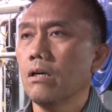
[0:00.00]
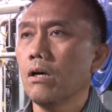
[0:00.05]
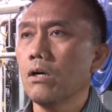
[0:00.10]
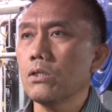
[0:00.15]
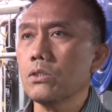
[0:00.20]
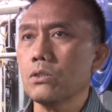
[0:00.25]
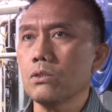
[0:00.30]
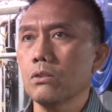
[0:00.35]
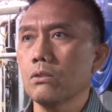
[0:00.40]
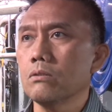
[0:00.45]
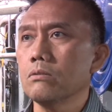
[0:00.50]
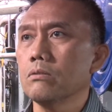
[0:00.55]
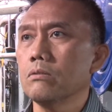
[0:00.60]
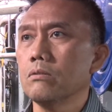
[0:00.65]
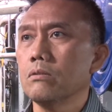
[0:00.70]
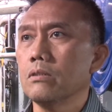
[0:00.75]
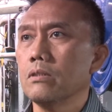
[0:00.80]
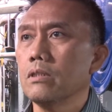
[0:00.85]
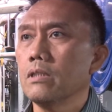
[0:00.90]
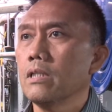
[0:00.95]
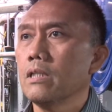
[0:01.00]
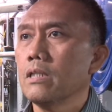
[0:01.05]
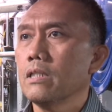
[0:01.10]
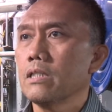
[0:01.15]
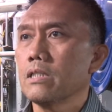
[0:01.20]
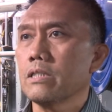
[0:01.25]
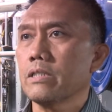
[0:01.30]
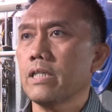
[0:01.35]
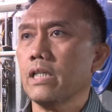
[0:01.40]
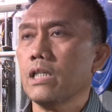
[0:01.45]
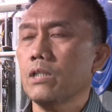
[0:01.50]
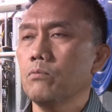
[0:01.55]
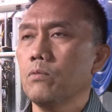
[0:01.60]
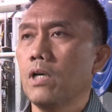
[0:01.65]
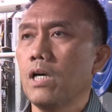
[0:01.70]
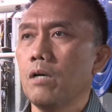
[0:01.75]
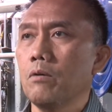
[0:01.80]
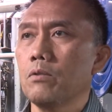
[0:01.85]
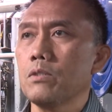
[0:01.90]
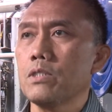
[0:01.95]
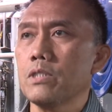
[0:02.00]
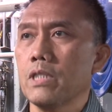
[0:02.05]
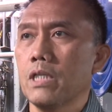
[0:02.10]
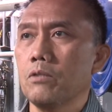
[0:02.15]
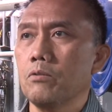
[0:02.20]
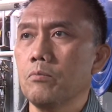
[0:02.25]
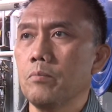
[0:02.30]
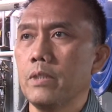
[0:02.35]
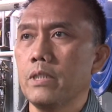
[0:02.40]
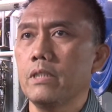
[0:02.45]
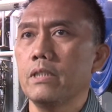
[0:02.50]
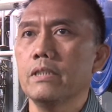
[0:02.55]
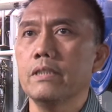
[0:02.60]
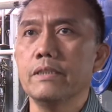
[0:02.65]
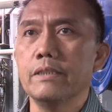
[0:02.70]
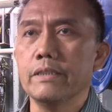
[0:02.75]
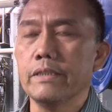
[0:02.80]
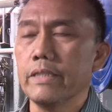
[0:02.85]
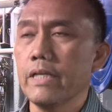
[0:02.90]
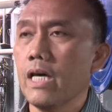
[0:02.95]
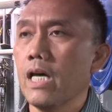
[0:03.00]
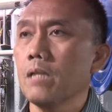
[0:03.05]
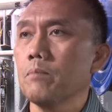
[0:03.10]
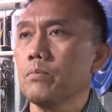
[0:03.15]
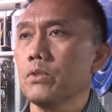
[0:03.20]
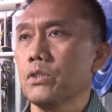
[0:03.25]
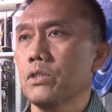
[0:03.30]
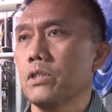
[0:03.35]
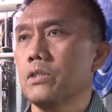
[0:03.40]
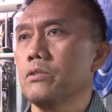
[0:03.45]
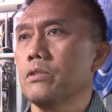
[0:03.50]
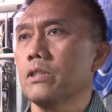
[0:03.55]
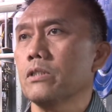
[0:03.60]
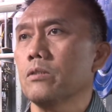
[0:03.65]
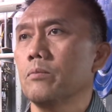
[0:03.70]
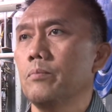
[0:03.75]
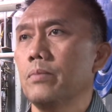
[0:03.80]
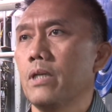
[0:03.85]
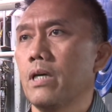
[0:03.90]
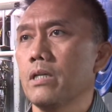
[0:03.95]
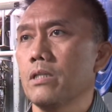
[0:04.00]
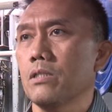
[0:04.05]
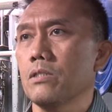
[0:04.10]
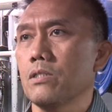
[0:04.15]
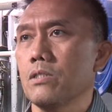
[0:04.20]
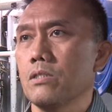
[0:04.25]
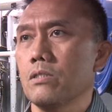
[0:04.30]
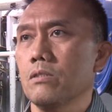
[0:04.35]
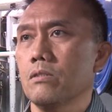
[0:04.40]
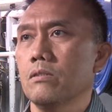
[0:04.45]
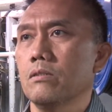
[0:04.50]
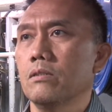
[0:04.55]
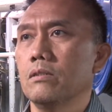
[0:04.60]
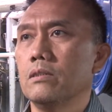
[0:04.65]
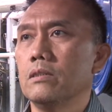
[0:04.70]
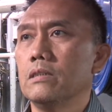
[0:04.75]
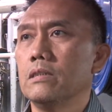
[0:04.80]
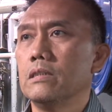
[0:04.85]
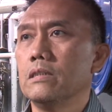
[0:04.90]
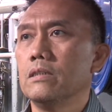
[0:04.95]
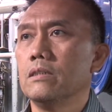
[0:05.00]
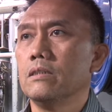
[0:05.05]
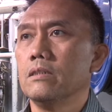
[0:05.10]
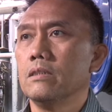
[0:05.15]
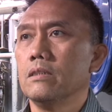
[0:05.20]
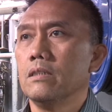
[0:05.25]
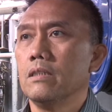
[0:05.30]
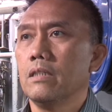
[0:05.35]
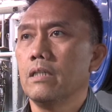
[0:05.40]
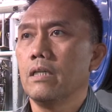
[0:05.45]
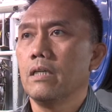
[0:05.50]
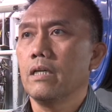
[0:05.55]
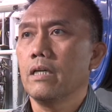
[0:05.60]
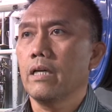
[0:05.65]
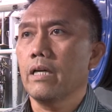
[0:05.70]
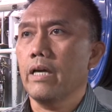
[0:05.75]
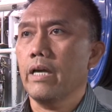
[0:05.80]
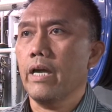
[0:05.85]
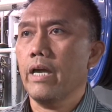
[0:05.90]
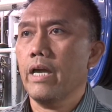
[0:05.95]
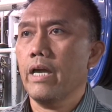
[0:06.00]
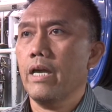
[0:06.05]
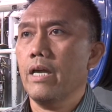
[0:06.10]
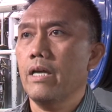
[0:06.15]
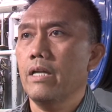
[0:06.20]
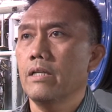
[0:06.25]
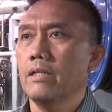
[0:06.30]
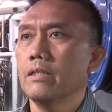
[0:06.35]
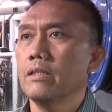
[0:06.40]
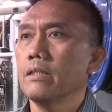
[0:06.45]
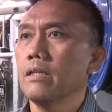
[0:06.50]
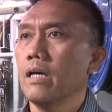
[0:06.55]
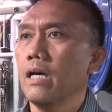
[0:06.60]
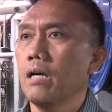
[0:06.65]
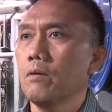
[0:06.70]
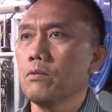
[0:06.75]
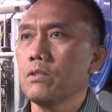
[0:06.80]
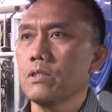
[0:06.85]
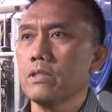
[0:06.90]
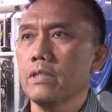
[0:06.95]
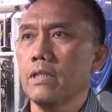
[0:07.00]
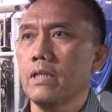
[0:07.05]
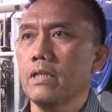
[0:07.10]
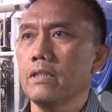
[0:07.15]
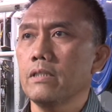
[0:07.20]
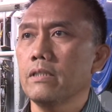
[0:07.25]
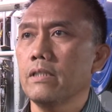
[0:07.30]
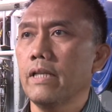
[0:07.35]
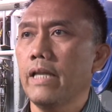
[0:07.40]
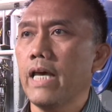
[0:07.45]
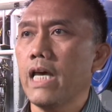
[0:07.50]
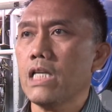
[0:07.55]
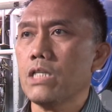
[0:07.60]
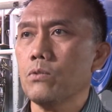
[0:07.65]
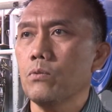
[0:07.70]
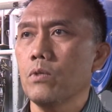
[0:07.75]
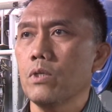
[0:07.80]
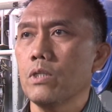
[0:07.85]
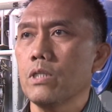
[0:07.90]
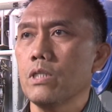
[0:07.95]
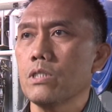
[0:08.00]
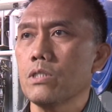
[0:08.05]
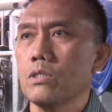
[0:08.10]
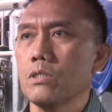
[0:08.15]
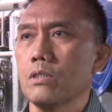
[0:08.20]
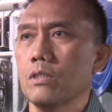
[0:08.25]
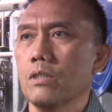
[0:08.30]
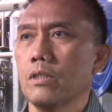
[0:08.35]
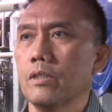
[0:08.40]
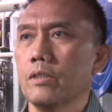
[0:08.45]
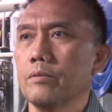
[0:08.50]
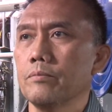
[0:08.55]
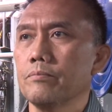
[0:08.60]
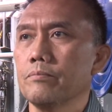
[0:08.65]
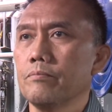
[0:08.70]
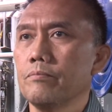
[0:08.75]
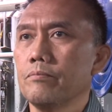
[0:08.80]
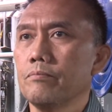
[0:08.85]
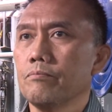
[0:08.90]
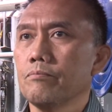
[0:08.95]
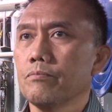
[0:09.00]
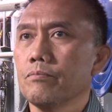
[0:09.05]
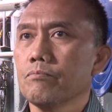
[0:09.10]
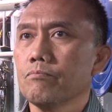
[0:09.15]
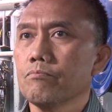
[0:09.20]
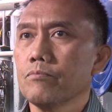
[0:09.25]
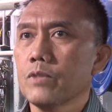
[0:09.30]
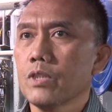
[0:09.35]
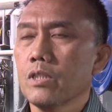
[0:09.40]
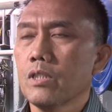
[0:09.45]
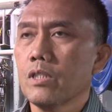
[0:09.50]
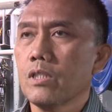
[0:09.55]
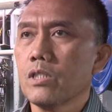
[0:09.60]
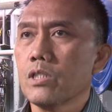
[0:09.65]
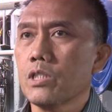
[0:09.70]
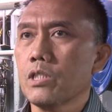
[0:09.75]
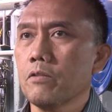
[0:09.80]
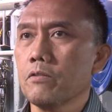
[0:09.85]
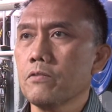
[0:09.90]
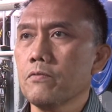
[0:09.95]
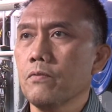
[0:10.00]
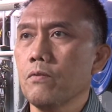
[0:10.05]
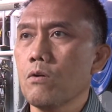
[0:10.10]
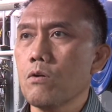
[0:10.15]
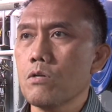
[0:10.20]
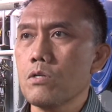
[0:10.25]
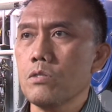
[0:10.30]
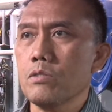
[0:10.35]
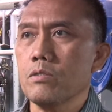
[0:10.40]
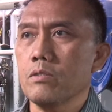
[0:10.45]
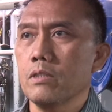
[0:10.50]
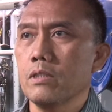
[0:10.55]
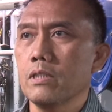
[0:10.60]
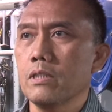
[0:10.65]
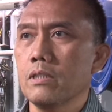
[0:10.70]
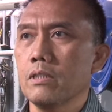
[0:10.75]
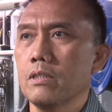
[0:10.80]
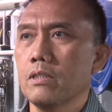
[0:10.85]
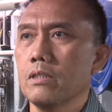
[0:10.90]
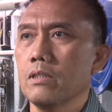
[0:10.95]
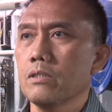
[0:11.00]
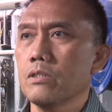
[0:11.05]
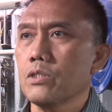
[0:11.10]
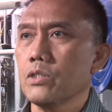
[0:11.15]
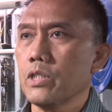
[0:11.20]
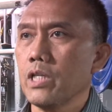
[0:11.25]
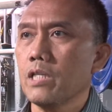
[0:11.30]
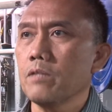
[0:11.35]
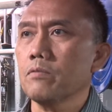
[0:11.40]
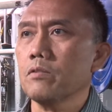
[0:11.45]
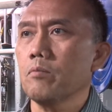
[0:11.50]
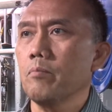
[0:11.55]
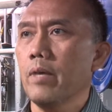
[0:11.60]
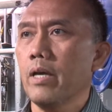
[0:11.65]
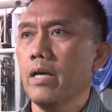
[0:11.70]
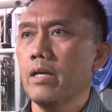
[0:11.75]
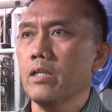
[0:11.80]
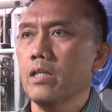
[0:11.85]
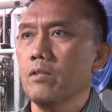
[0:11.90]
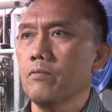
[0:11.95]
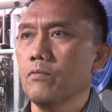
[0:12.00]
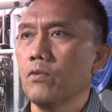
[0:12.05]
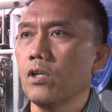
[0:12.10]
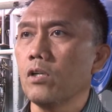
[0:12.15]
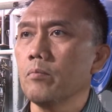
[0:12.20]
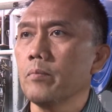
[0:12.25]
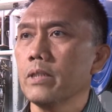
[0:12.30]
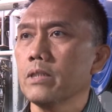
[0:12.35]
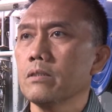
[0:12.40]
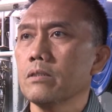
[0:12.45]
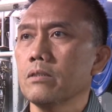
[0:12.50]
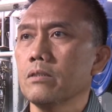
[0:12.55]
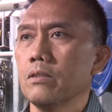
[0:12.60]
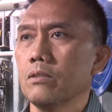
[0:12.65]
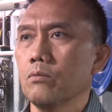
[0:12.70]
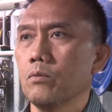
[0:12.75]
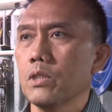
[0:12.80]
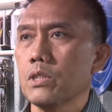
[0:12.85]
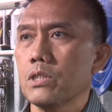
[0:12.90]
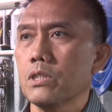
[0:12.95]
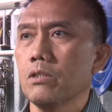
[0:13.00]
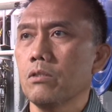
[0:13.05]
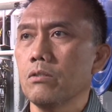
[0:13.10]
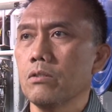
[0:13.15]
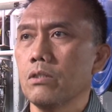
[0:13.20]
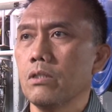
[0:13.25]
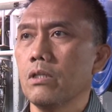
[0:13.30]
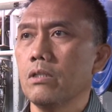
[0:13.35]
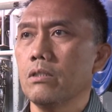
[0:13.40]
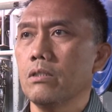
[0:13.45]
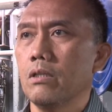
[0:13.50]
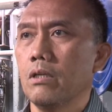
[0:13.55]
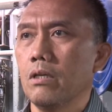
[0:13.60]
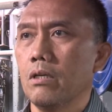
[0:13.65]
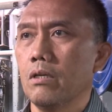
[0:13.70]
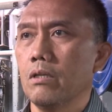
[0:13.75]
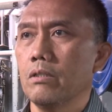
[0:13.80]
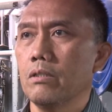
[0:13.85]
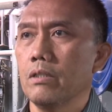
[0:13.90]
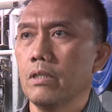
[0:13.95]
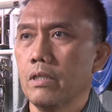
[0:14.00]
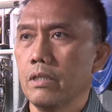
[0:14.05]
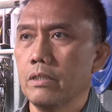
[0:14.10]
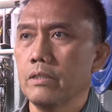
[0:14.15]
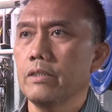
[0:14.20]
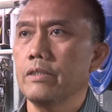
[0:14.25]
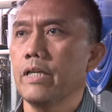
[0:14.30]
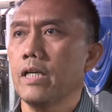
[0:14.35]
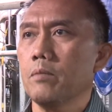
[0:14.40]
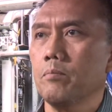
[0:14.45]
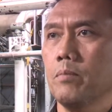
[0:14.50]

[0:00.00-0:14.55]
also second one I would say would be non-procedural compliance. And I would say the last one is ship's force chain of command involvement on what's going on the deck